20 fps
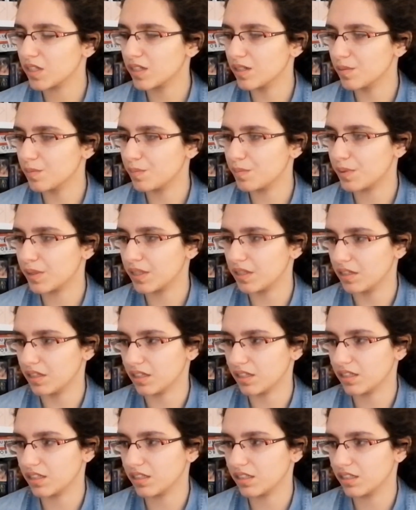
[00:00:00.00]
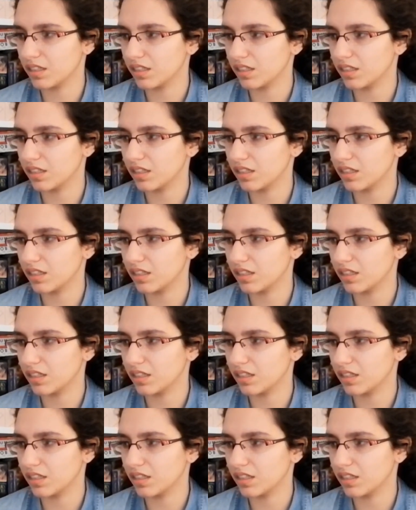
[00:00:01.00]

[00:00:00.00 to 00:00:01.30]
gonna pick